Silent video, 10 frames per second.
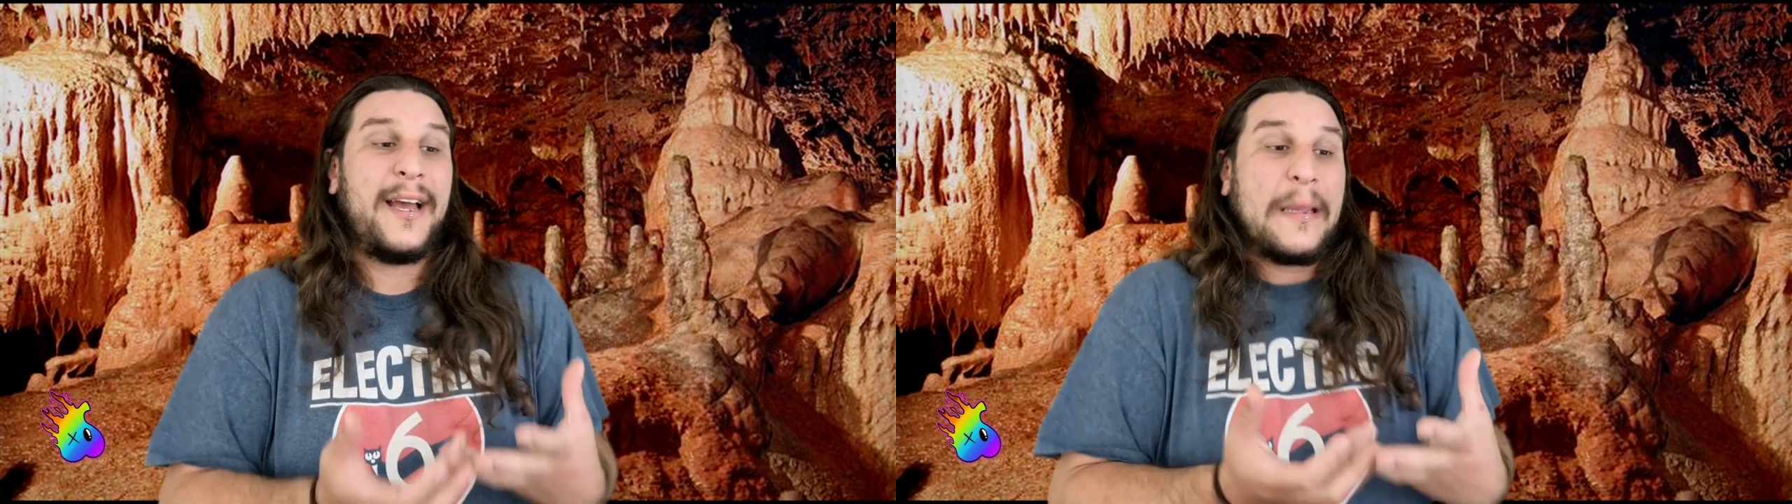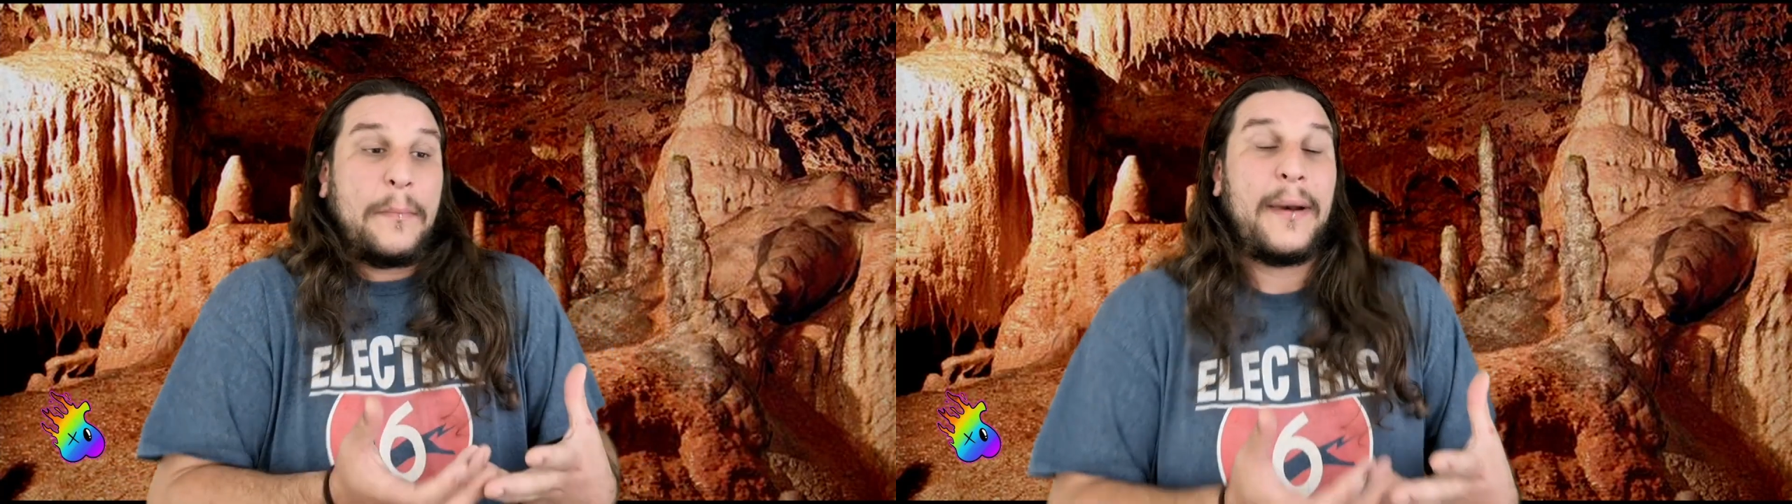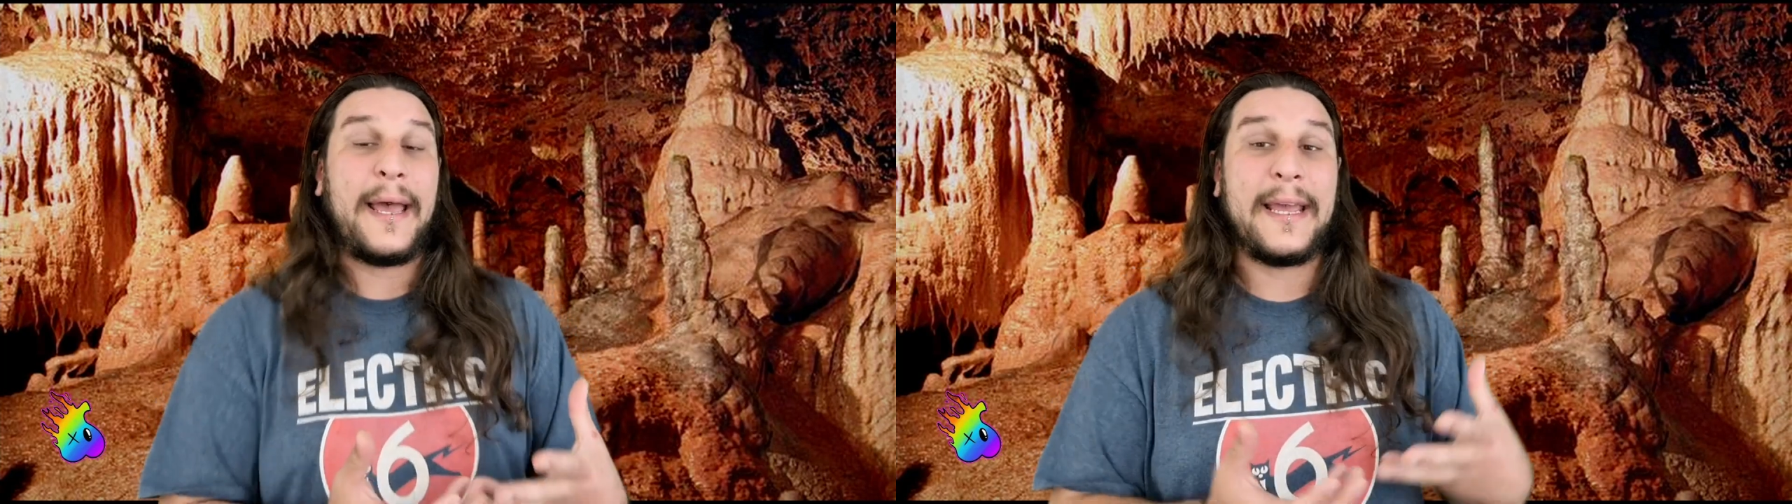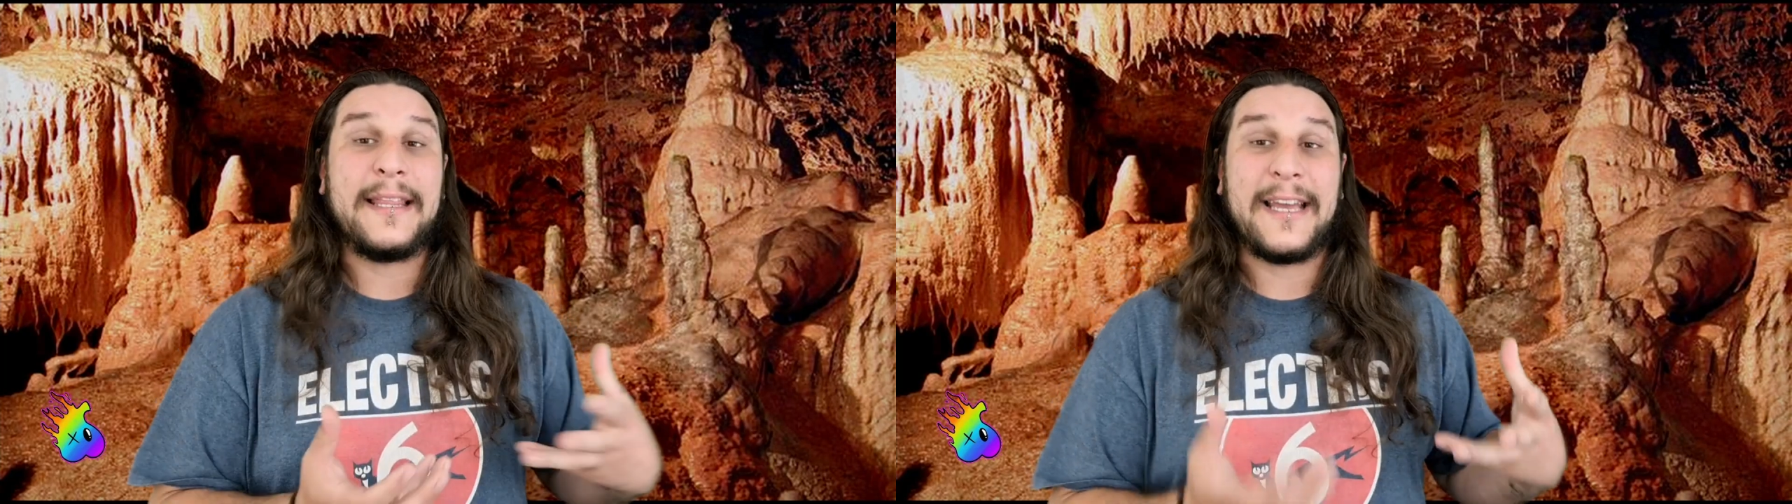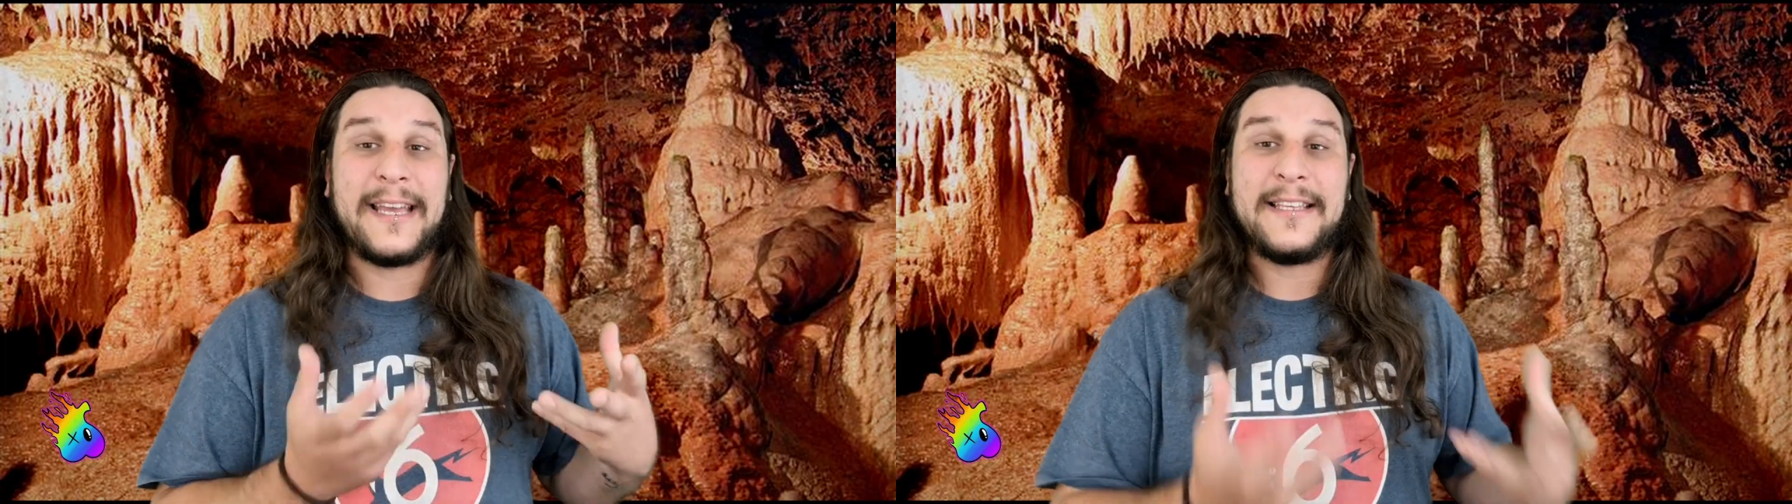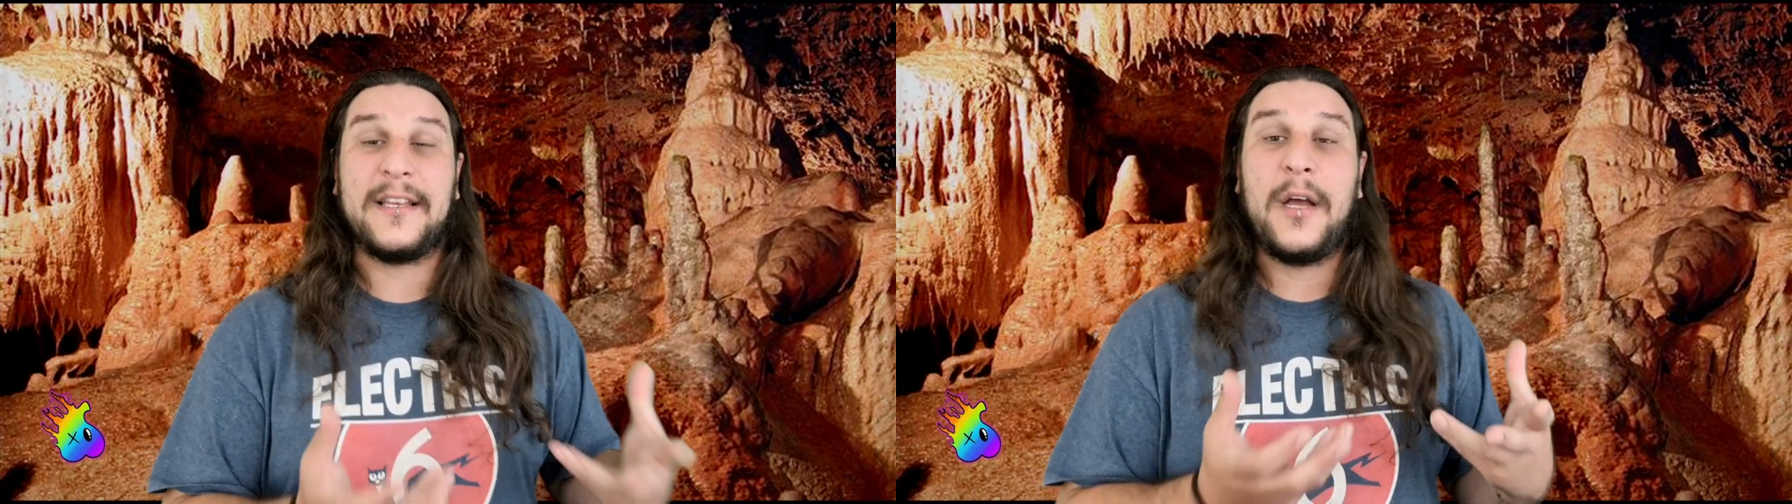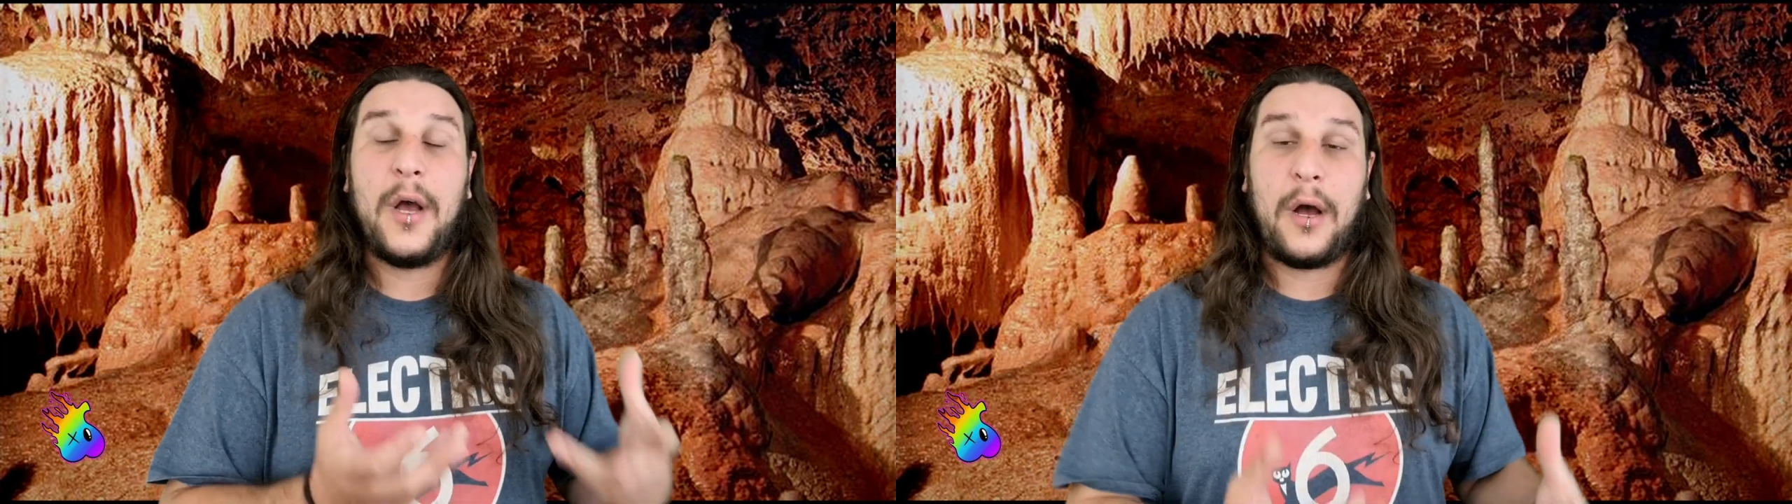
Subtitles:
I can play that is